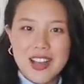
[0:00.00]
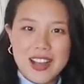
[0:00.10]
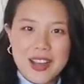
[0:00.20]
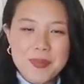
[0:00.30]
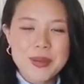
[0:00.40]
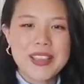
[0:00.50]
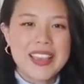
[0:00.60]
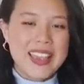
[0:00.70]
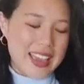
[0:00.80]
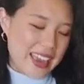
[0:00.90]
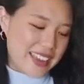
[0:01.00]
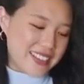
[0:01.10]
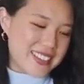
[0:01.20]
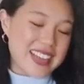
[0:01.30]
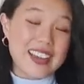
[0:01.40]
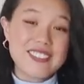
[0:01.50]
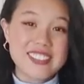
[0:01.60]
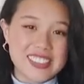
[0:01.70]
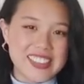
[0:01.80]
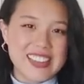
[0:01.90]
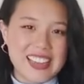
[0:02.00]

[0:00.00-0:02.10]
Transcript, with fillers: top and I really